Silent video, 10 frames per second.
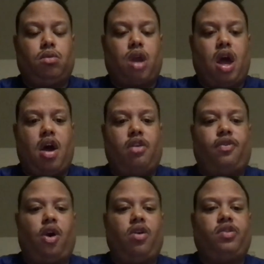As
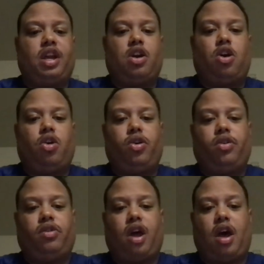far as
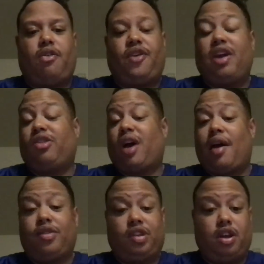stakeholders, fans are
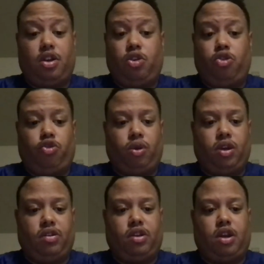obviously a huge
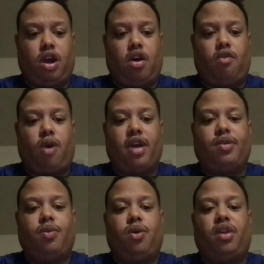reason of why
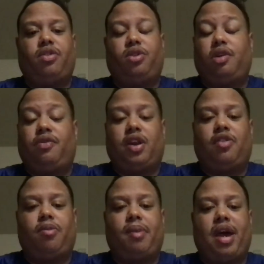you want the event
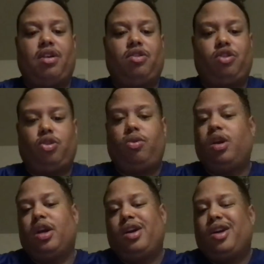of the magnitude.
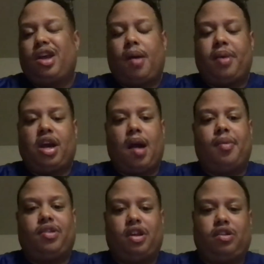I mean,
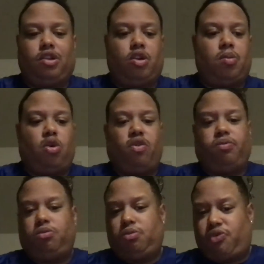common sense, more
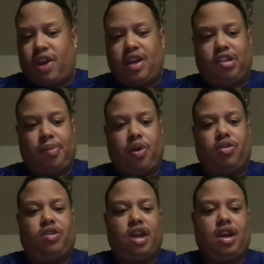fans that
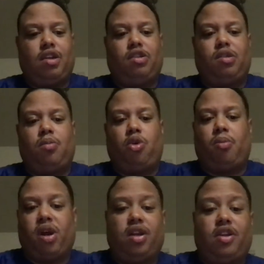purchase tickets, the more
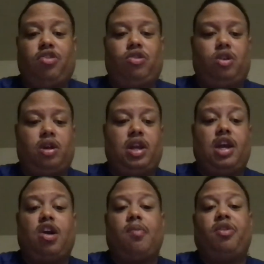money and
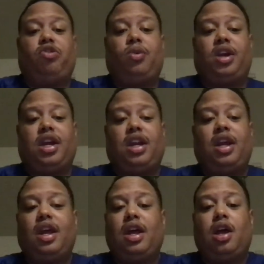income that you would get
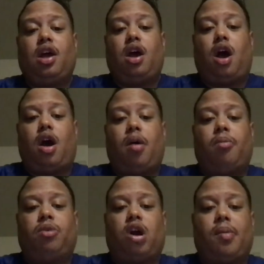
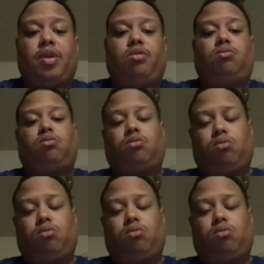coming